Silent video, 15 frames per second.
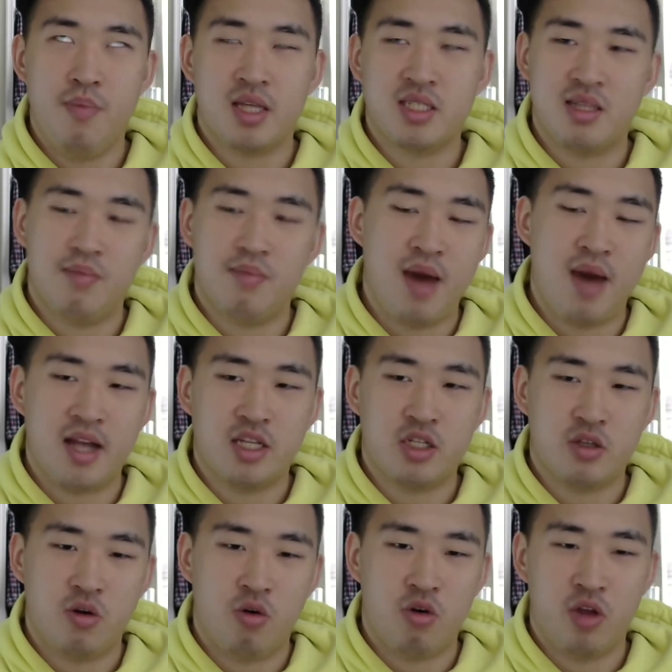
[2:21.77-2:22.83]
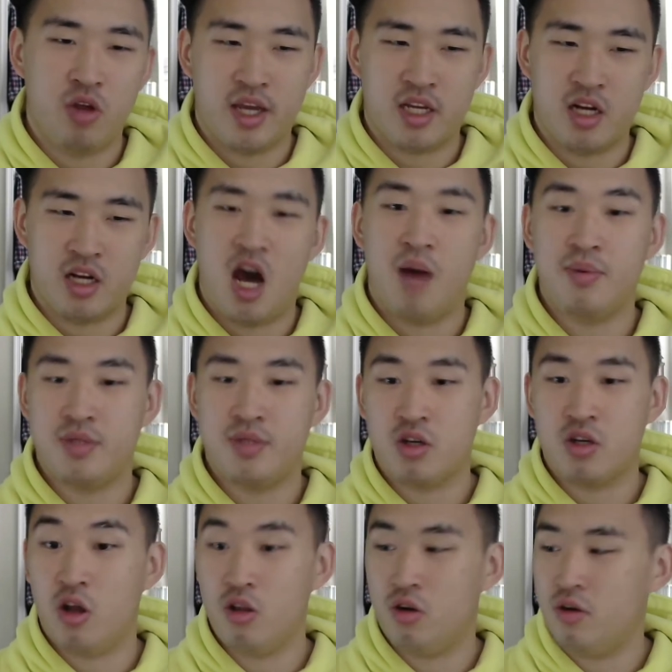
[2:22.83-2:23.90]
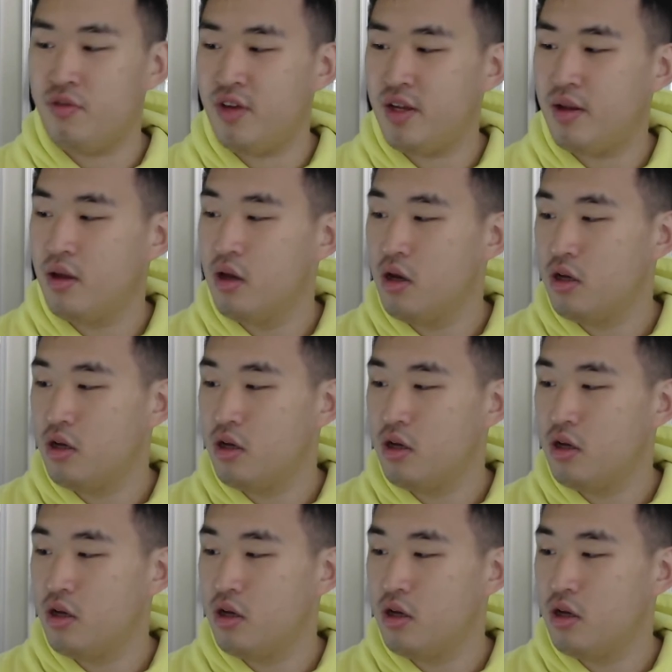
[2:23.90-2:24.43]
and match, or like an opposite color of it.